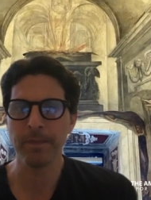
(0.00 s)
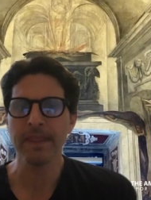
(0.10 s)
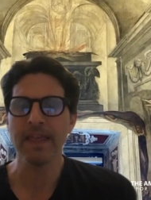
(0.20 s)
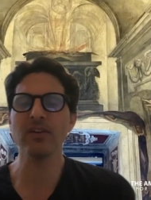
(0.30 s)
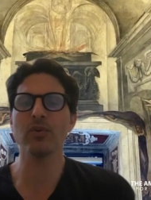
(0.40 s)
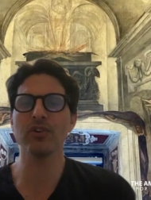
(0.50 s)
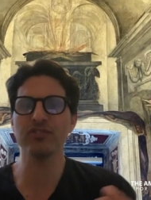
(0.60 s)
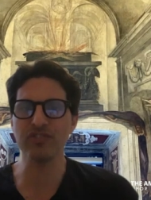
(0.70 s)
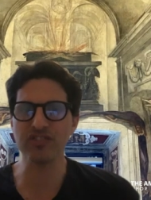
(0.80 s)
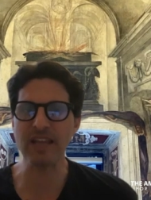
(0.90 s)
And then, of course,
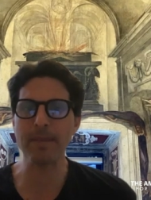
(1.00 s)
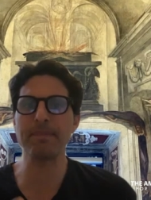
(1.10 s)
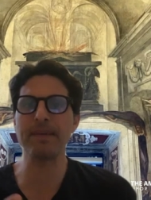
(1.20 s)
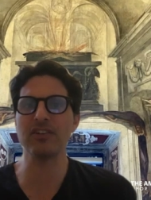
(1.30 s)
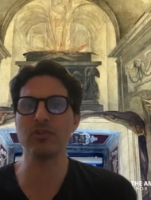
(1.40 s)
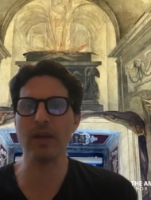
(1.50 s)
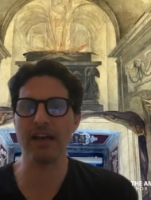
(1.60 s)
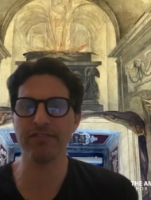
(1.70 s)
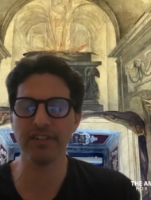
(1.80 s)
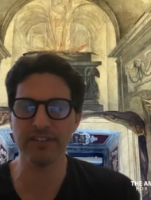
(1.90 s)
you step in and you
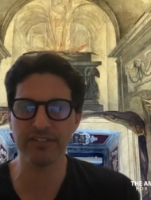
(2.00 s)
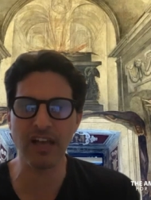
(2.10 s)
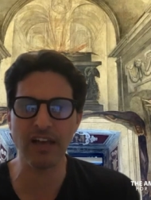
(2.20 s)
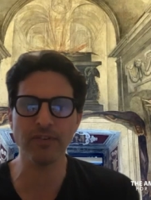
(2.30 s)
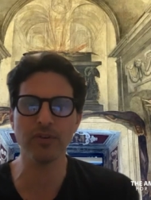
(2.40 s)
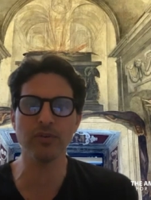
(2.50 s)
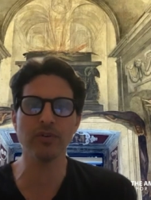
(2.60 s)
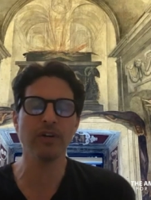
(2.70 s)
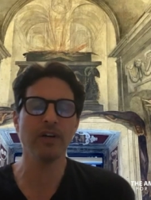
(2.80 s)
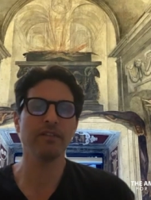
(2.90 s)
have
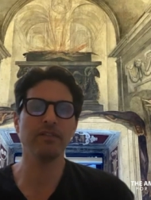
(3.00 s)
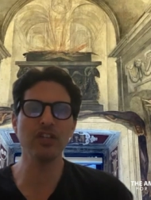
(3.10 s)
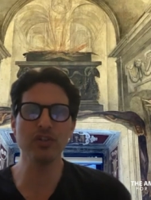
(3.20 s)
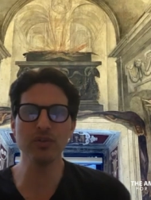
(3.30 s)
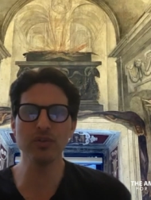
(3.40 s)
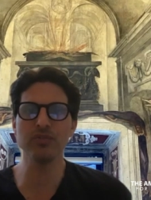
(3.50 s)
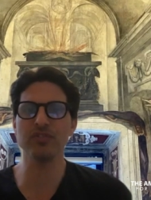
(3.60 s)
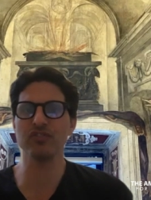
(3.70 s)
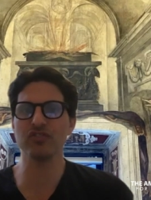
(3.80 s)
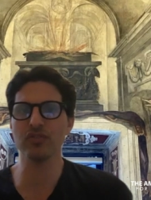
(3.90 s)
philosophical views
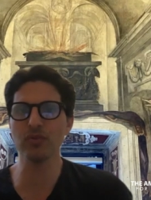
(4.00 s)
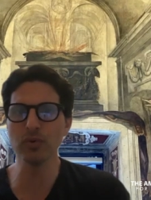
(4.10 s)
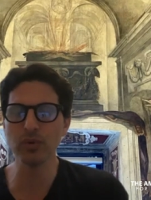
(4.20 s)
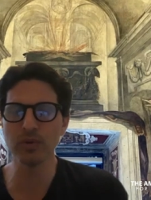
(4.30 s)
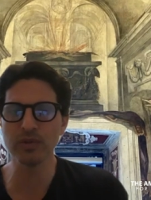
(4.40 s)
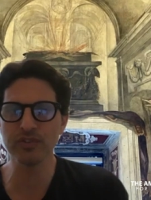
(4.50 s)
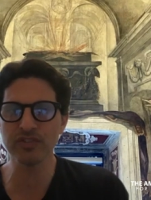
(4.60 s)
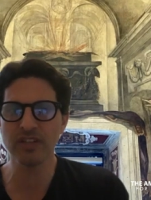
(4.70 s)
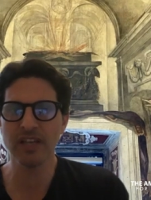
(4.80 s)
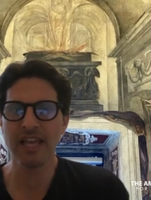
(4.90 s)
and
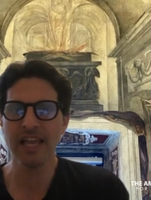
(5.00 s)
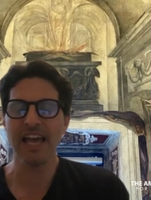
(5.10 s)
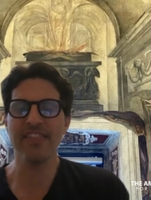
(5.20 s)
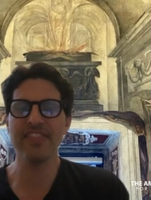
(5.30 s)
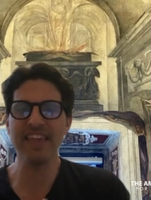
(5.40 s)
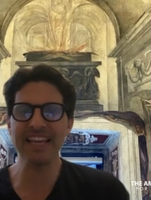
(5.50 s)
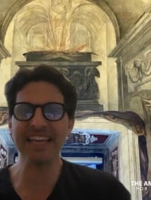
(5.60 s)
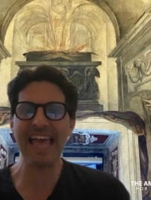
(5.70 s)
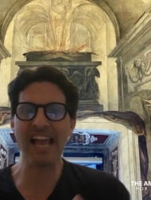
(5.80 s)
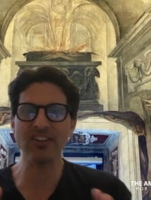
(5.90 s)
schools, and they
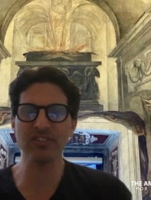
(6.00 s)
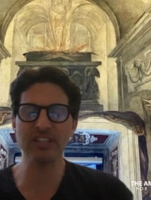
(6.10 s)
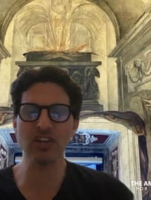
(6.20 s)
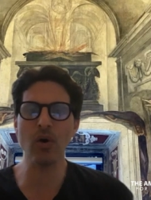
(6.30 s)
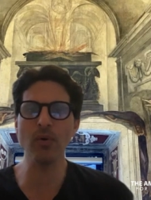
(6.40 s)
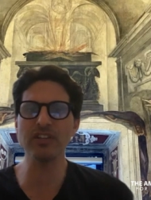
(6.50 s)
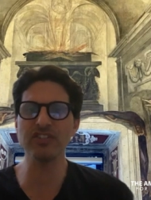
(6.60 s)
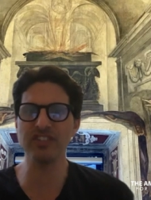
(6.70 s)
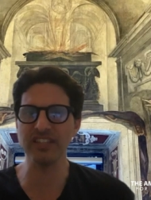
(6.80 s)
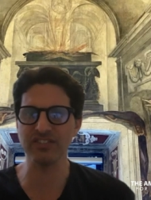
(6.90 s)
can actually
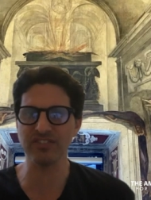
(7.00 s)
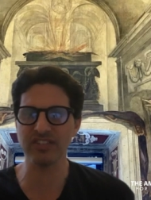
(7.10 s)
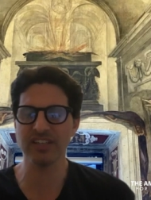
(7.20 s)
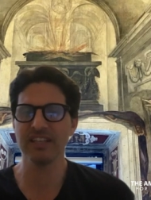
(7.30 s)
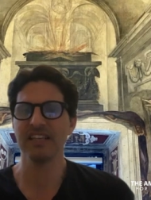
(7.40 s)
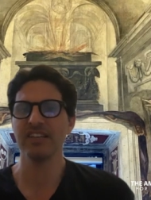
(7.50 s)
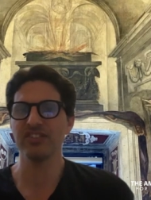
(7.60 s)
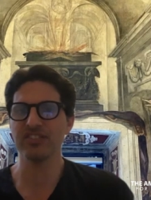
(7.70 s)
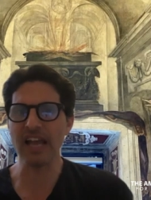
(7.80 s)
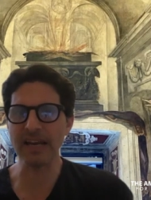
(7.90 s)
coexist
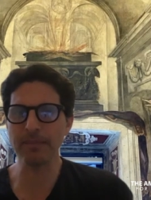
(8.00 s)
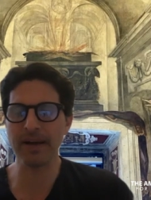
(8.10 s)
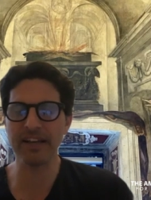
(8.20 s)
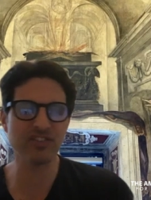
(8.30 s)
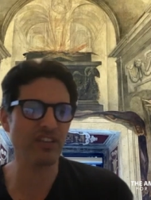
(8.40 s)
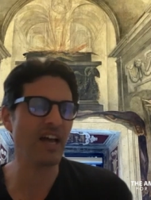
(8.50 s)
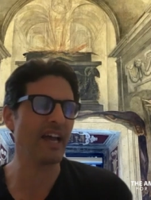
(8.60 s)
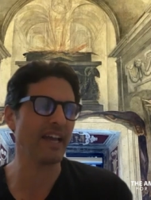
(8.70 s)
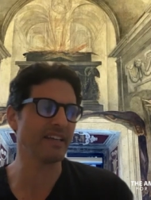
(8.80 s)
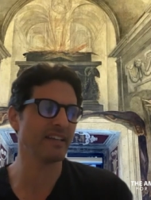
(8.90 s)
side by
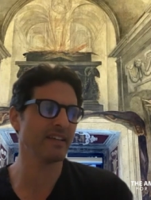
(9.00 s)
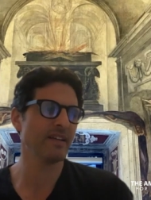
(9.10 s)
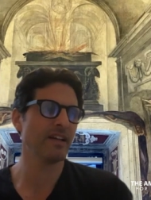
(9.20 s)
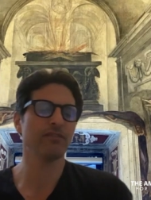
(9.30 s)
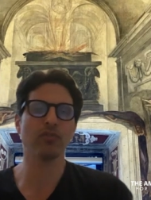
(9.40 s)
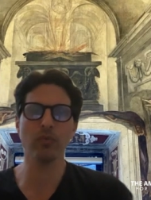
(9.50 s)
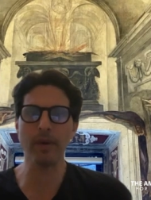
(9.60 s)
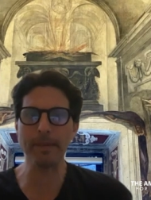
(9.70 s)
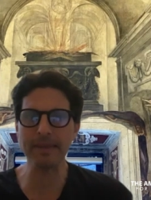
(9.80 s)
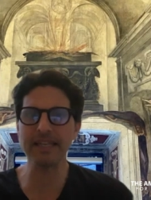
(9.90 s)
side for
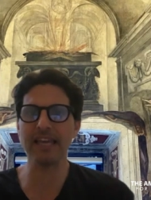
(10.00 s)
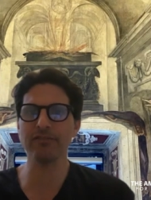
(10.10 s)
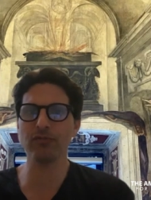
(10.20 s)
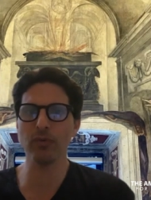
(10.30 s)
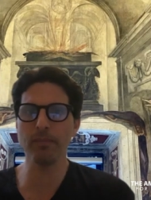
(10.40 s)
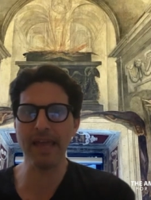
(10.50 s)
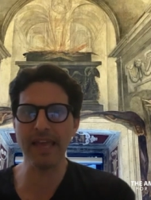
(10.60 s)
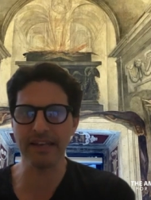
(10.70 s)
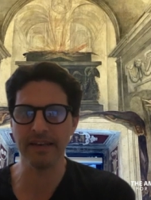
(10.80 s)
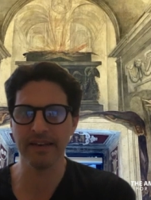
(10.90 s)
women and for
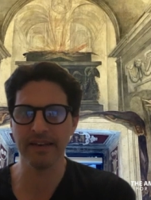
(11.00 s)
men.